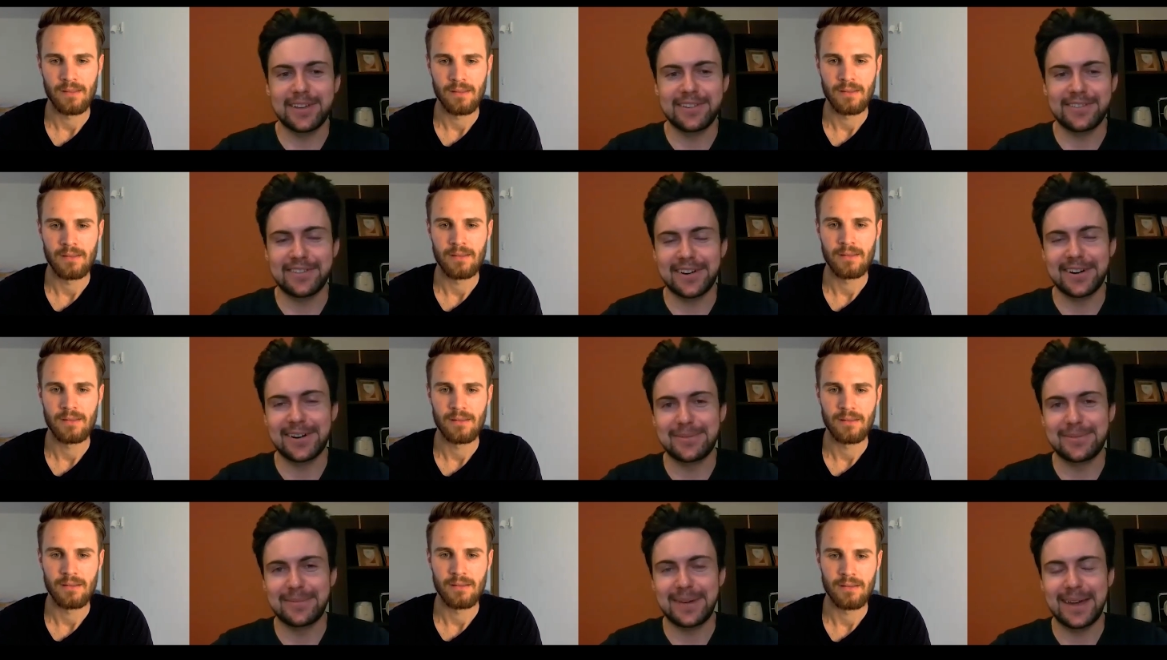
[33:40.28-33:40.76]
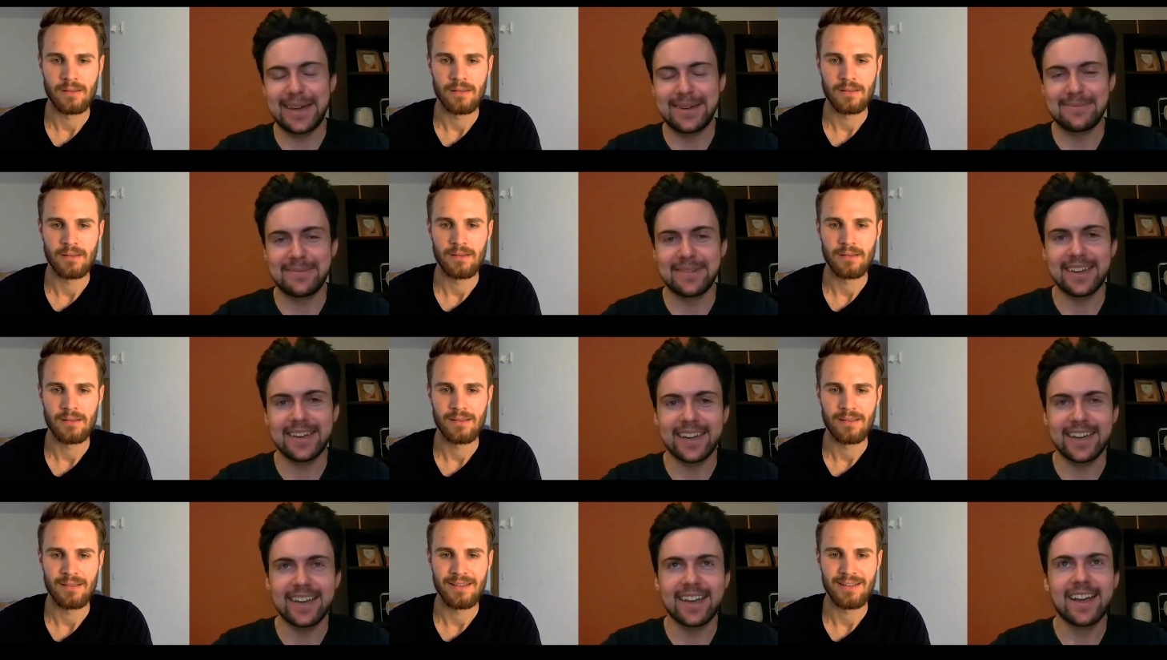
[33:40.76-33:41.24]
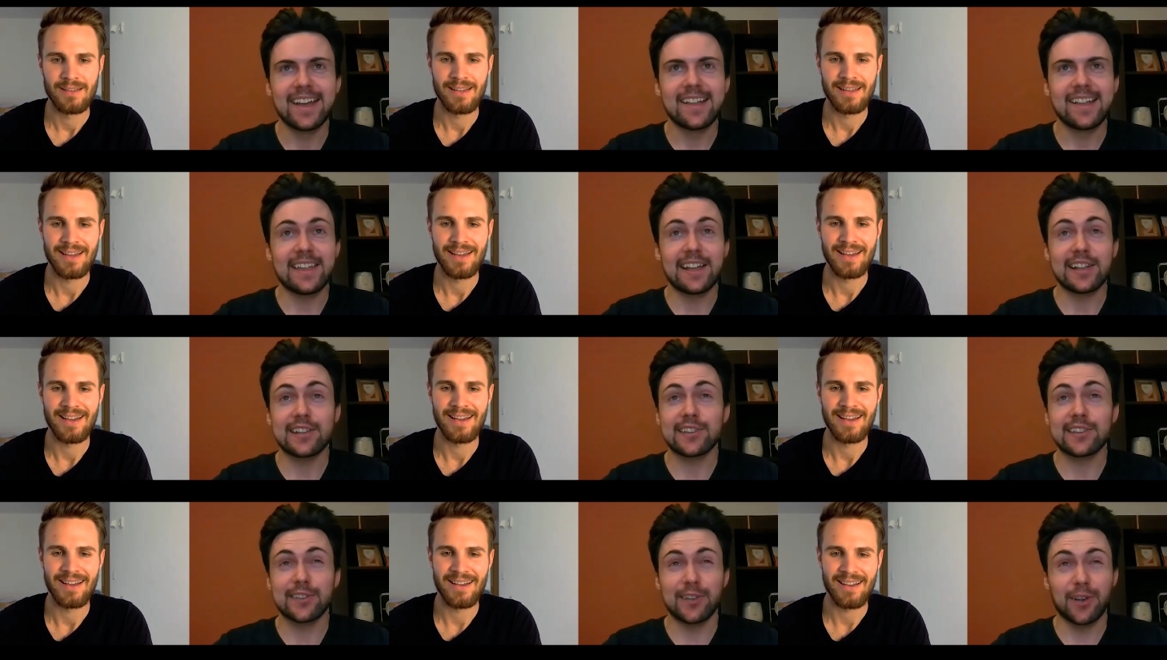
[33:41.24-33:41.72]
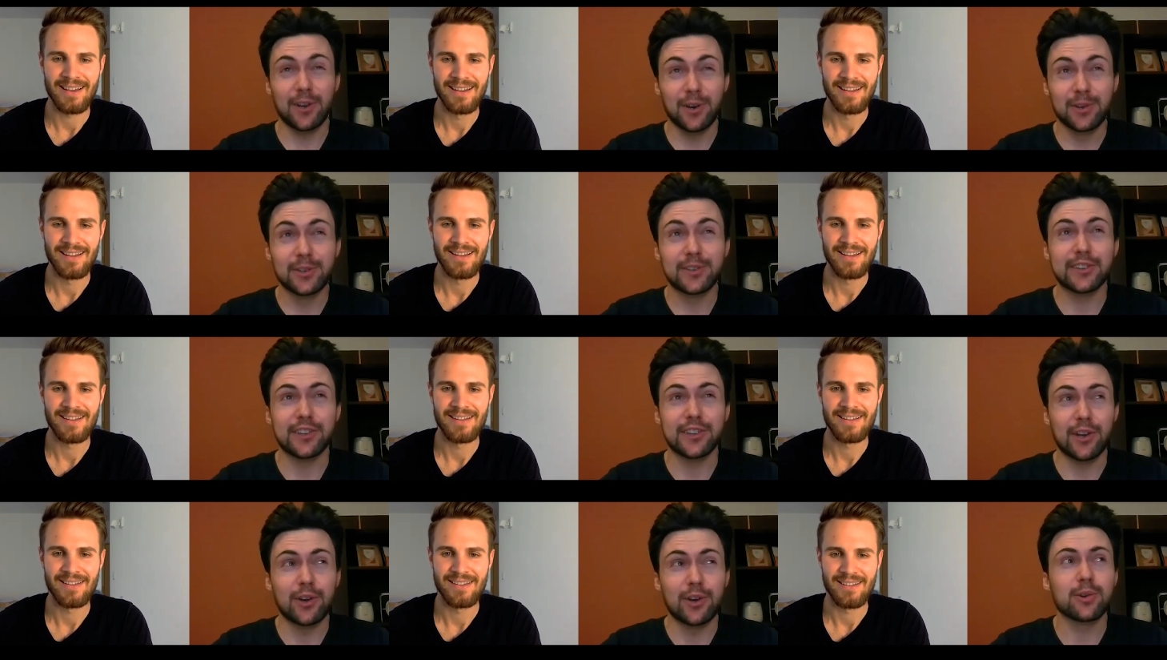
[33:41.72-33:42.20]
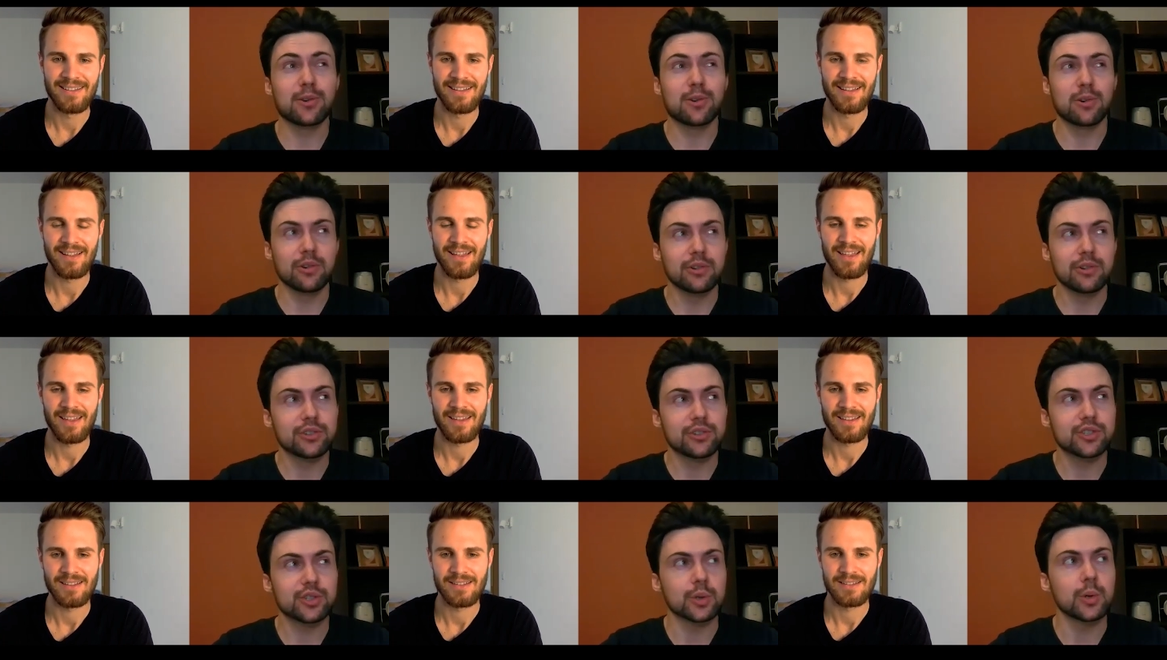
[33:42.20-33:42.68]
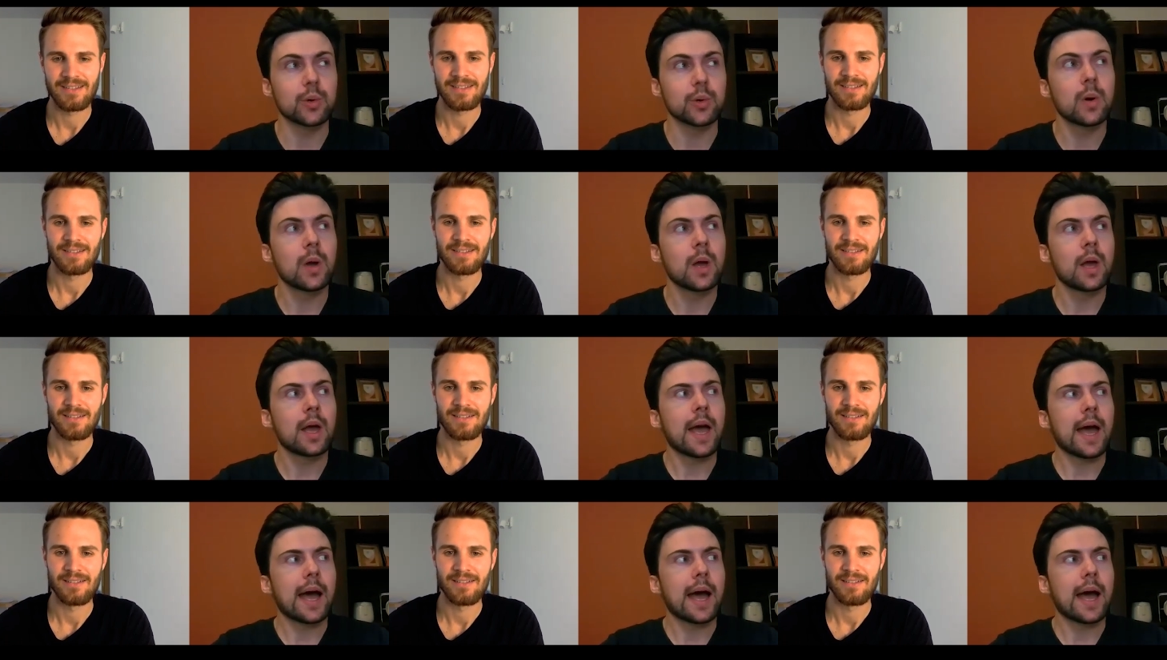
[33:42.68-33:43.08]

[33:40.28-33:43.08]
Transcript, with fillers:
Speaker 1: whatever it may be yeah it's so so crucial